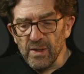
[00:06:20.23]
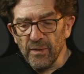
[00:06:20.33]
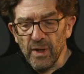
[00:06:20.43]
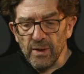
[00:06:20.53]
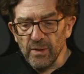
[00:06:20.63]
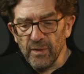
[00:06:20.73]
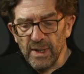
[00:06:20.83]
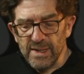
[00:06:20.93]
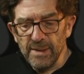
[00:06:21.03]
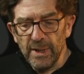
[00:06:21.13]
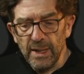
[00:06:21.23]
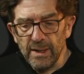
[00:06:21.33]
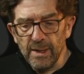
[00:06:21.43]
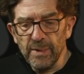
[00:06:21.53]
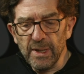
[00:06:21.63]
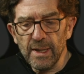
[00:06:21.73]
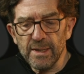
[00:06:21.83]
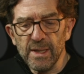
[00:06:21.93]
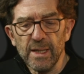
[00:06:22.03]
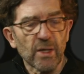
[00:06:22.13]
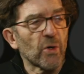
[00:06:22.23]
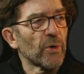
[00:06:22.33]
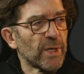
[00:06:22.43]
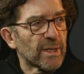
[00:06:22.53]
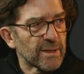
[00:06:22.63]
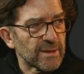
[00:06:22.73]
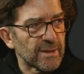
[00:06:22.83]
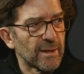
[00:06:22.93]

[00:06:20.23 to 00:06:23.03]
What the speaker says: You have a lot of flexibility, but it's incoherent.